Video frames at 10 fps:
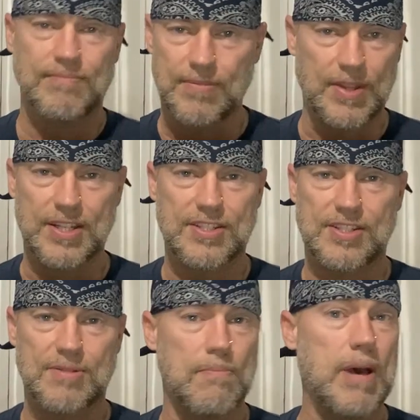
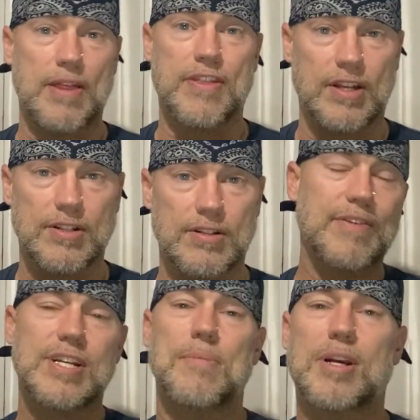this method.
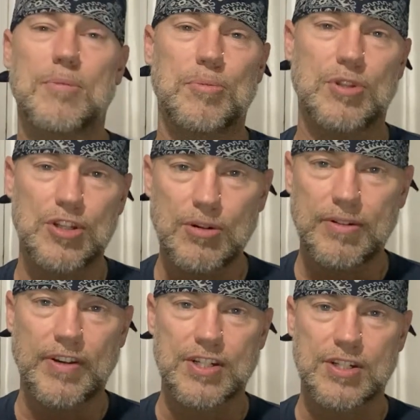Every time I come up with a new
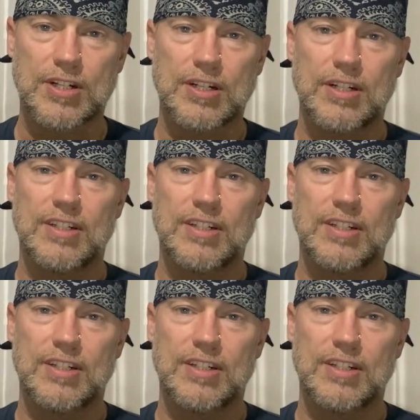adventure